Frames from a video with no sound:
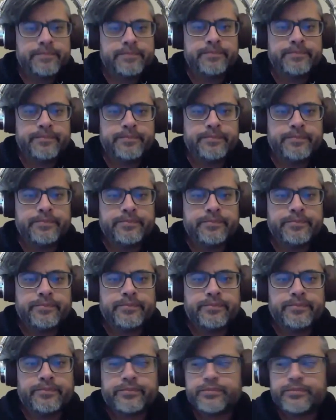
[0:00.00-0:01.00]

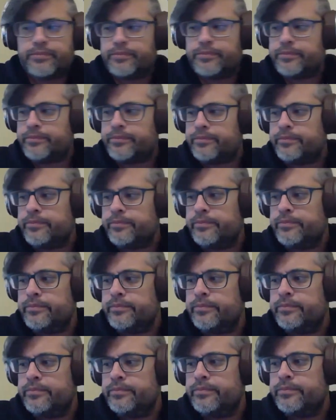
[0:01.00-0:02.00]

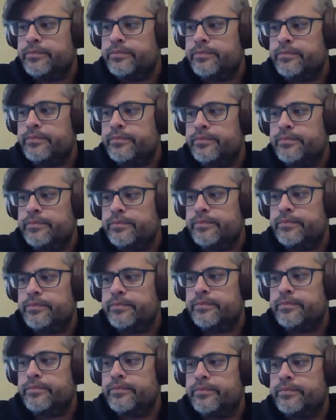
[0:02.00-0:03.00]

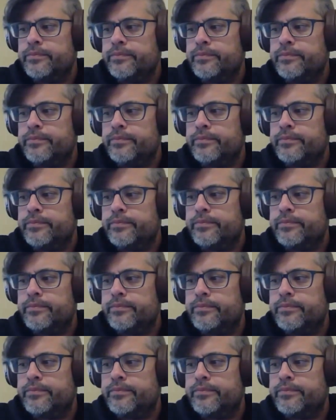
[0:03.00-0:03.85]
(not speaking)